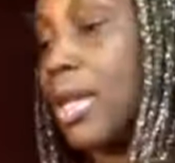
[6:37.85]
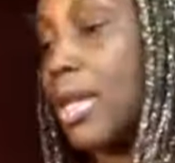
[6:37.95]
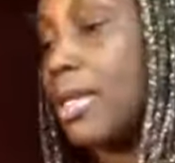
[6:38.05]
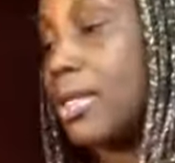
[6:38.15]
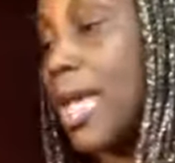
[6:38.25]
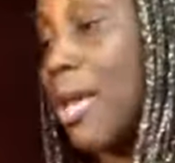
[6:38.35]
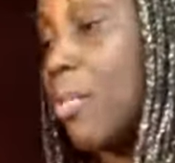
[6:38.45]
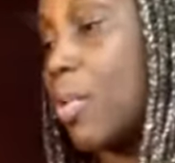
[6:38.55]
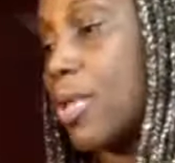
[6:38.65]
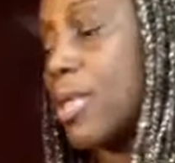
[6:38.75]
And
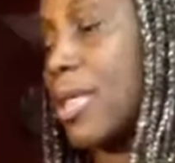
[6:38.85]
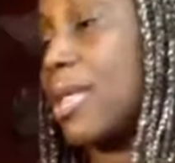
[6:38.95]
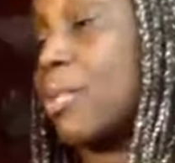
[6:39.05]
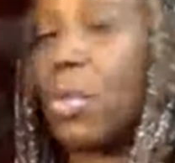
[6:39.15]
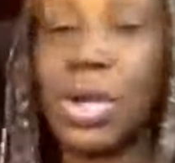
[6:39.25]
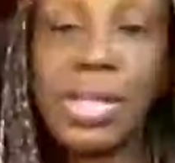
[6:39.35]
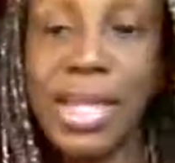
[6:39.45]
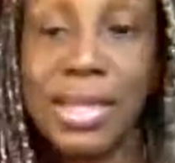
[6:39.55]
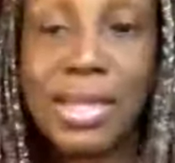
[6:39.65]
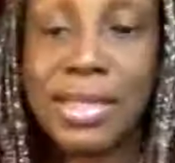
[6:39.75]
HempWorx, we're on
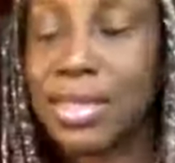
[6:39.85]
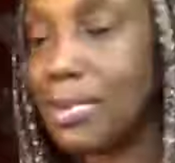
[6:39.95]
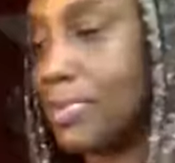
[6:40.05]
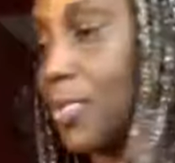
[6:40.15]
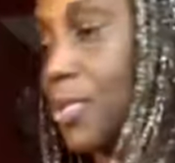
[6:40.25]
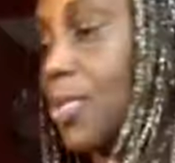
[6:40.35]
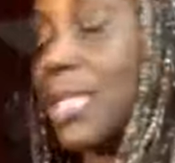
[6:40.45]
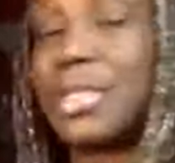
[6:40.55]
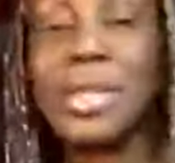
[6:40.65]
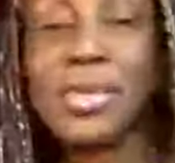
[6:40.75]
that list. So
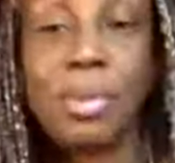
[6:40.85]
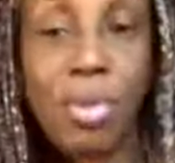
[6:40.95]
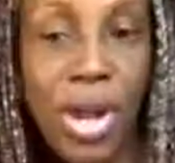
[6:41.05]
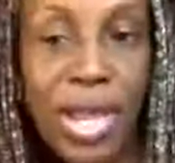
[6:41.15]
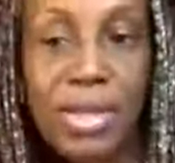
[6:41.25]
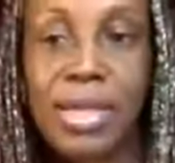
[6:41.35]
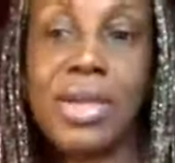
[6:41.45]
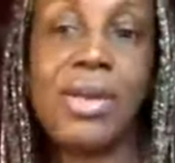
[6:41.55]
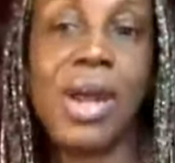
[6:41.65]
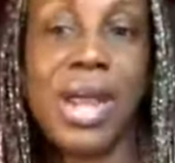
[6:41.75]
that's another brand
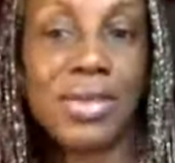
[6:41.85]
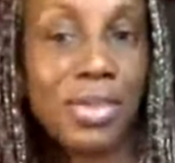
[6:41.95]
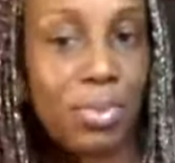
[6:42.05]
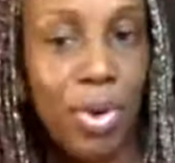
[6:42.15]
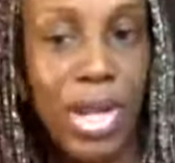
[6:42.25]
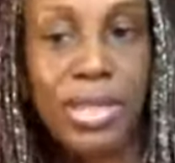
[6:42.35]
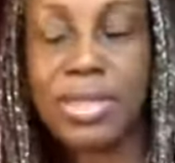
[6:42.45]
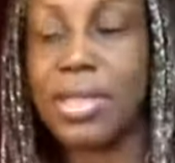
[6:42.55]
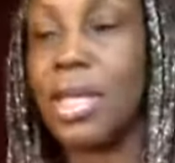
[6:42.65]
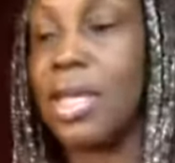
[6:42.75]
under our house of
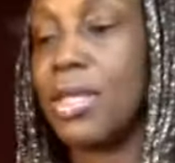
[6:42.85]
brands.